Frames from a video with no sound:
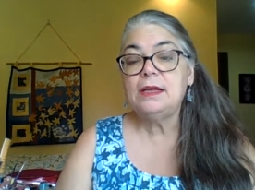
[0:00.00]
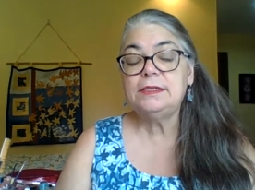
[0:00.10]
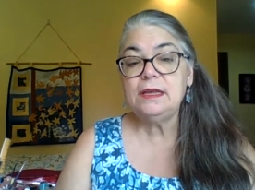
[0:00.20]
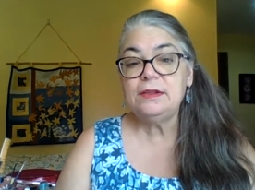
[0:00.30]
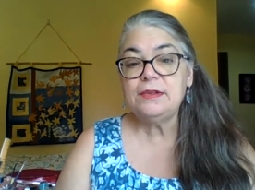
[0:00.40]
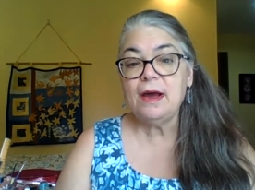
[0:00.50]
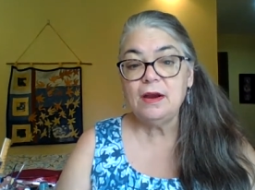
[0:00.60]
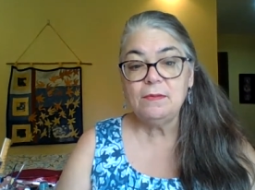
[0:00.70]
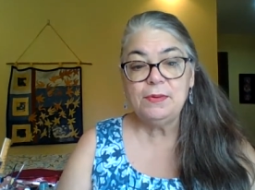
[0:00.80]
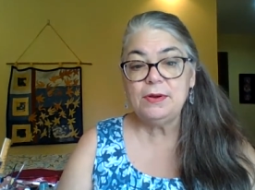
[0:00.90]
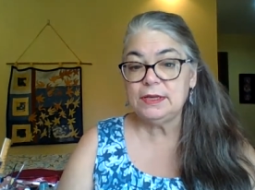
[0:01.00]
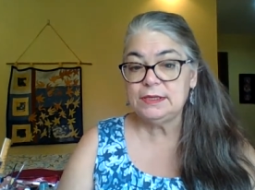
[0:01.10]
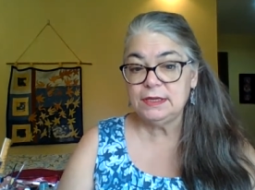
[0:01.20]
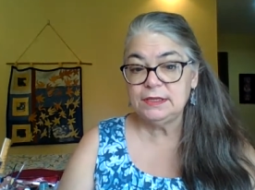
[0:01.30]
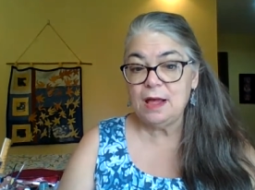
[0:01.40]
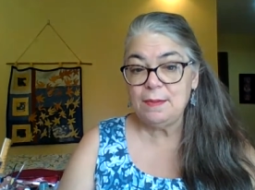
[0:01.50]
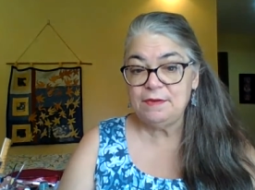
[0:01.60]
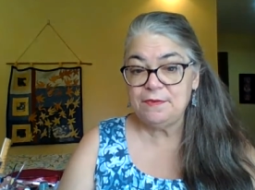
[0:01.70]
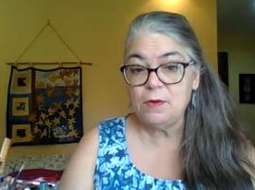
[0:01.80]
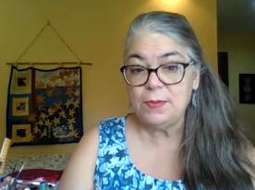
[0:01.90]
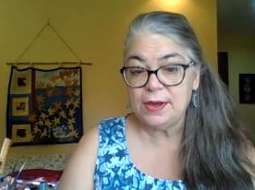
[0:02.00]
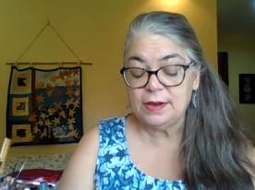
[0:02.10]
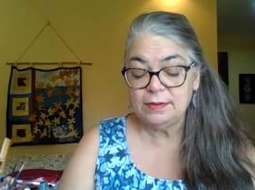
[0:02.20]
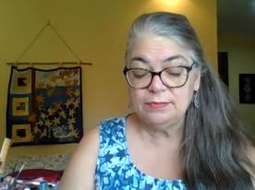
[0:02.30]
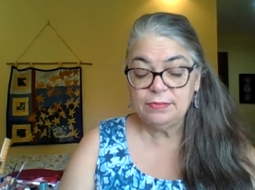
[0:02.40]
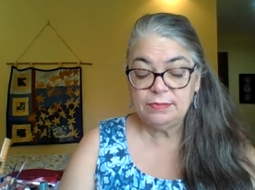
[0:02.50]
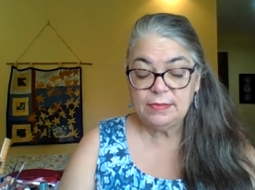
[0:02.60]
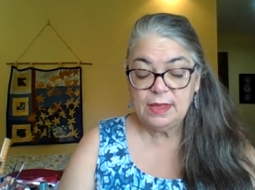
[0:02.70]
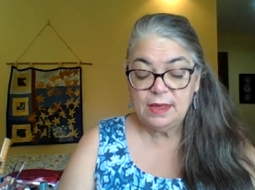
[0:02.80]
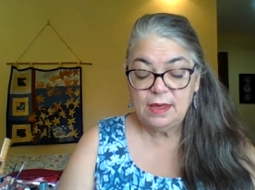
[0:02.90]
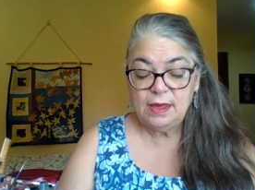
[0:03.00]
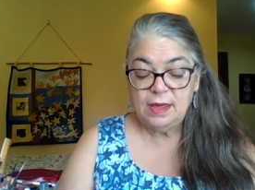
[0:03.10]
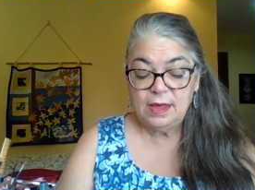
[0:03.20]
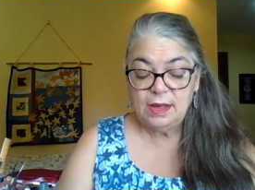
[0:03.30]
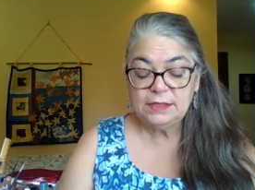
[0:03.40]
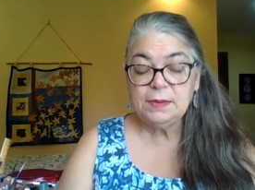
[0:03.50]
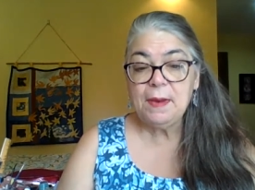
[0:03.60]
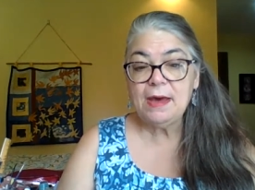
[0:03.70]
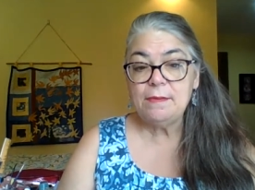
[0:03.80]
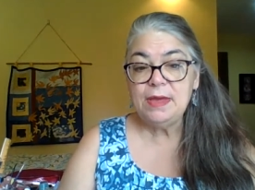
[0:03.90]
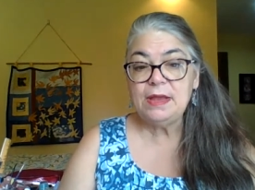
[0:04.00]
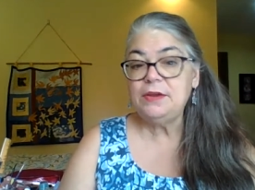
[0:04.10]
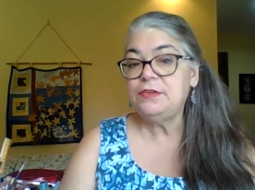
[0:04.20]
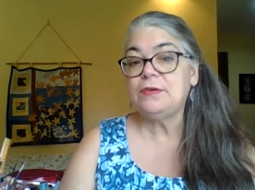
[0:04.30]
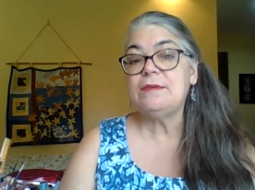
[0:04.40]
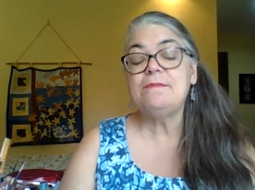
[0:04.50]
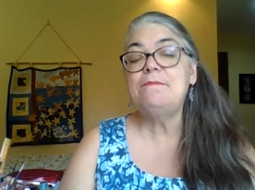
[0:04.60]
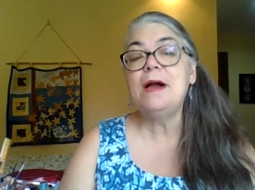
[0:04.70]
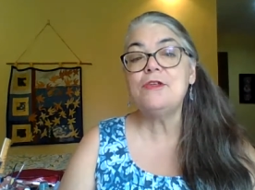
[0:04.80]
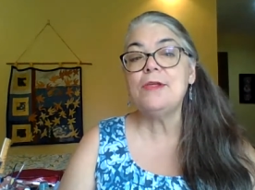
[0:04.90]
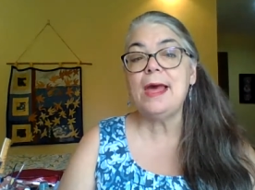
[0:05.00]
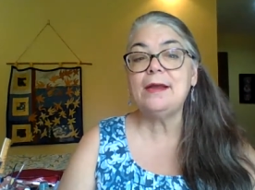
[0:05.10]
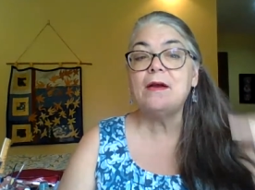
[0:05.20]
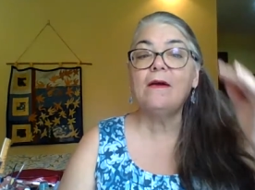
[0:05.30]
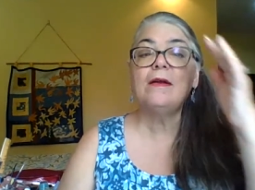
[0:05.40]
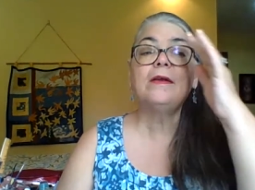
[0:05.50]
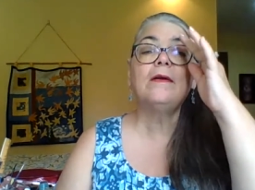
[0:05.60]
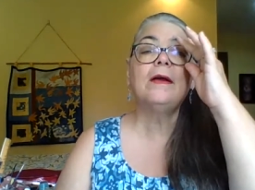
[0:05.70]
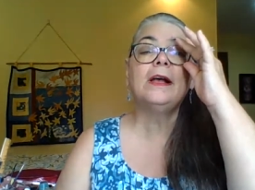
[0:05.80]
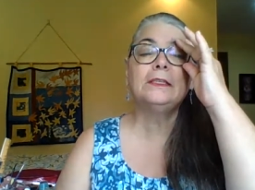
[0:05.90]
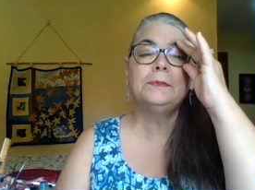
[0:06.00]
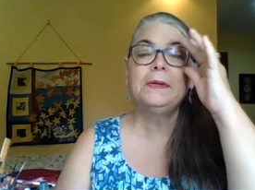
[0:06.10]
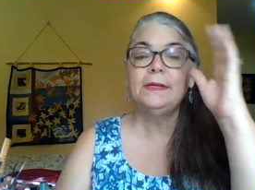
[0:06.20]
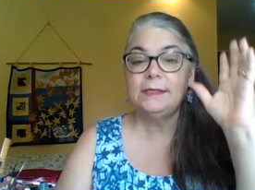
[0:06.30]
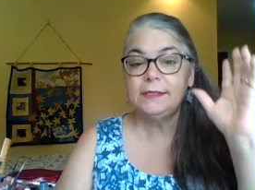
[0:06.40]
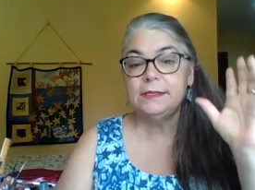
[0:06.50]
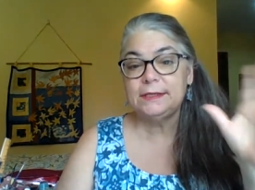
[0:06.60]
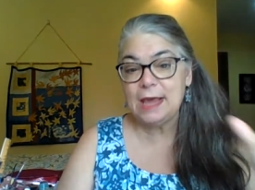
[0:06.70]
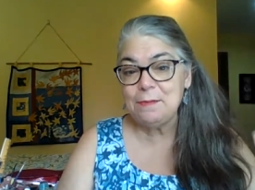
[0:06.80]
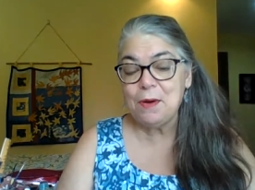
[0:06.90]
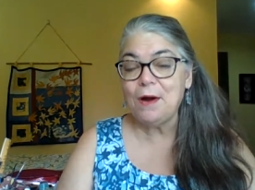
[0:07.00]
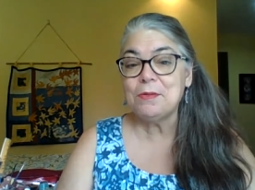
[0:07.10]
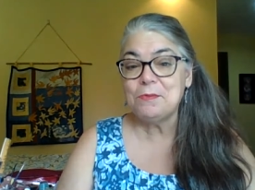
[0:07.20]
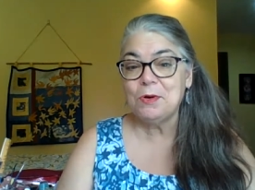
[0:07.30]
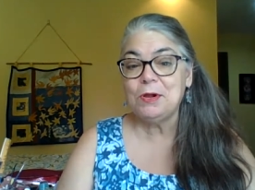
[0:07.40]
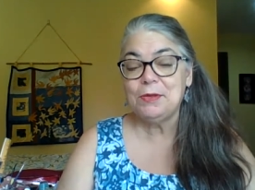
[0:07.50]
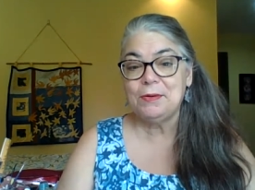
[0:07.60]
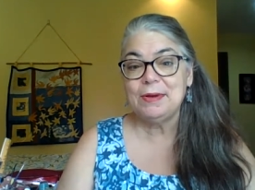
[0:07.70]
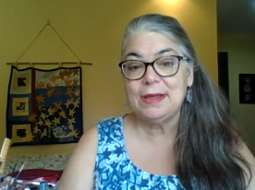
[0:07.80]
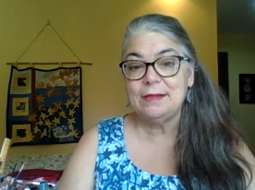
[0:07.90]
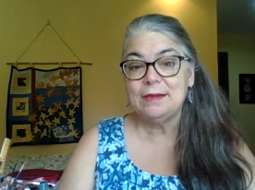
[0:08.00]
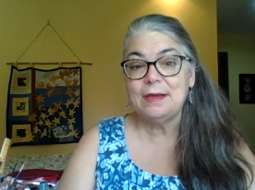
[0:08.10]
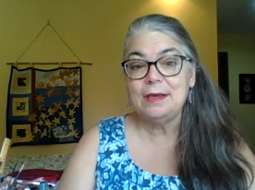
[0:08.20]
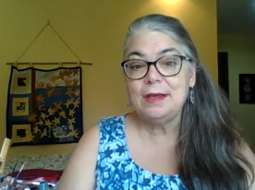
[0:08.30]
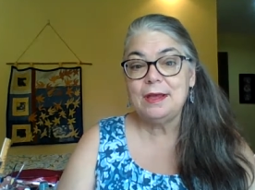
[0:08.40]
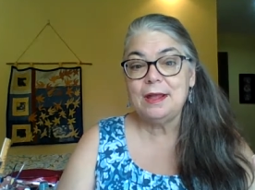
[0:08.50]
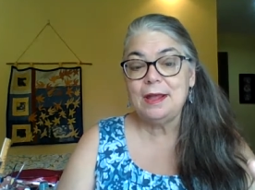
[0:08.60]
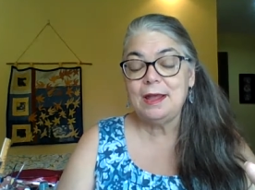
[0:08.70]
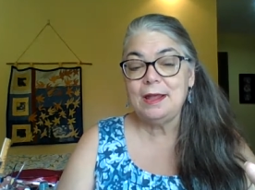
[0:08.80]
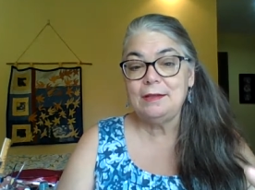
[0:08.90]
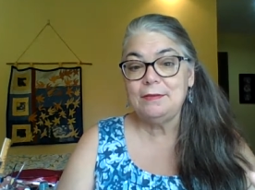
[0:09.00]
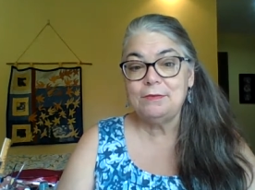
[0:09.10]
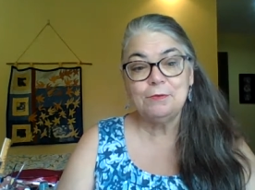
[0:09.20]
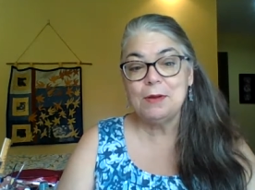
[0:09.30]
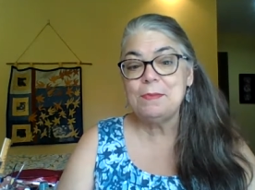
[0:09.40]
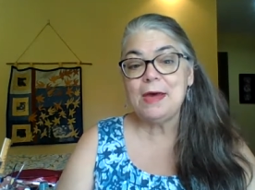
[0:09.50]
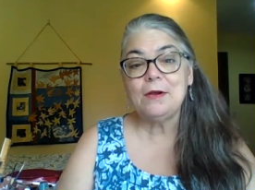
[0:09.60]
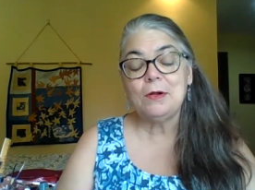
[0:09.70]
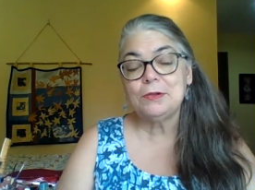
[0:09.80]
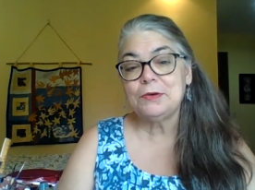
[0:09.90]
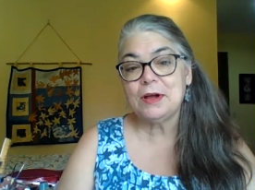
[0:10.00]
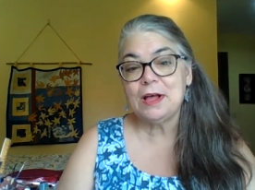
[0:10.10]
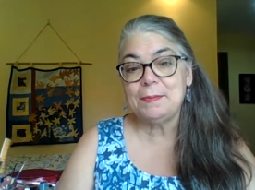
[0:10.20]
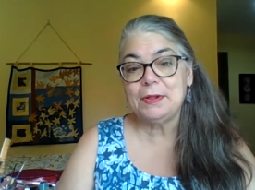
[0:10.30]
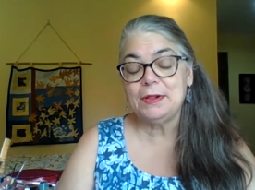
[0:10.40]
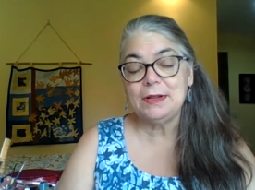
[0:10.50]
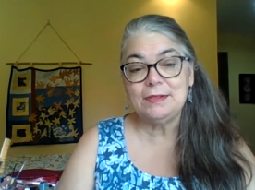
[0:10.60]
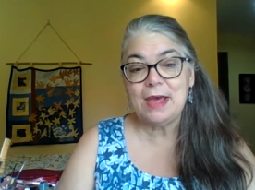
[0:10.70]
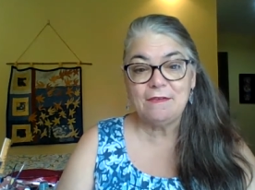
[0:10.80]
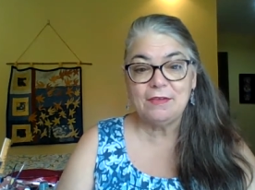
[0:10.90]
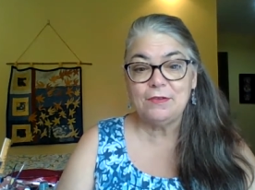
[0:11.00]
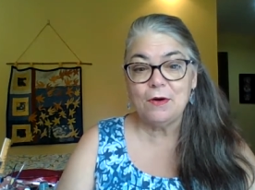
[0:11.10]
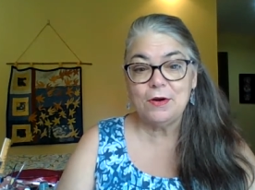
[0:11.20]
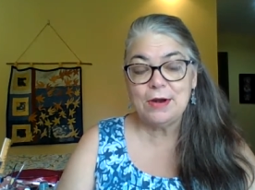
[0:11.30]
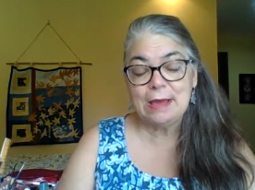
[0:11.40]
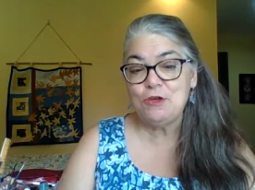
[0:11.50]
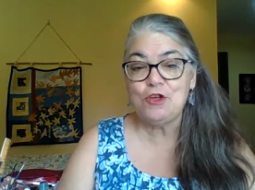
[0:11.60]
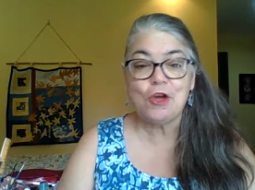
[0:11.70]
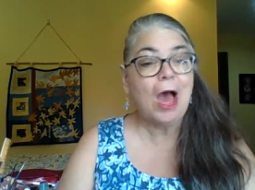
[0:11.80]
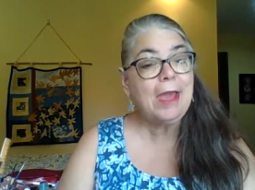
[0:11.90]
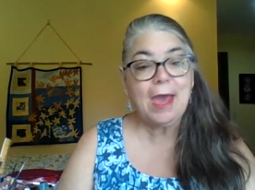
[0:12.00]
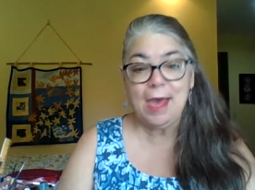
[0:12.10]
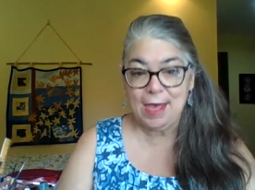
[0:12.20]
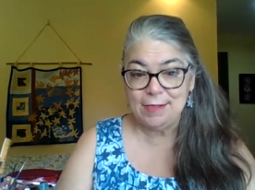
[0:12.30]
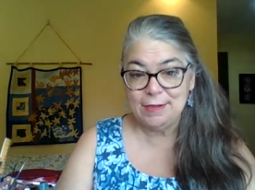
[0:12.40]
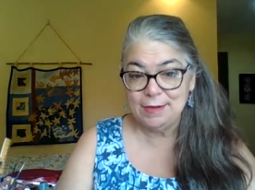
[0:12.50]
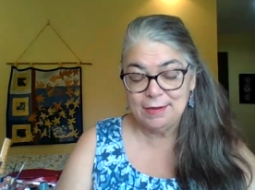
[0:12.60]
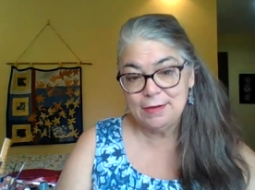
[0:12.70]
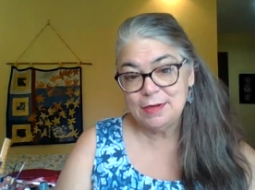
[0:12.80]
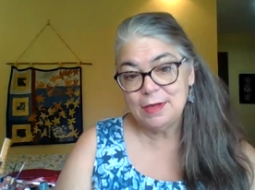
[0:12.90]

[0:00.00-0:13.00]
is the entire book is Islamophobic. It's about a ministry much like her and her husband's in the same part of the world they're in and it's run by an older couple, and they have a daughter named Cheyenne,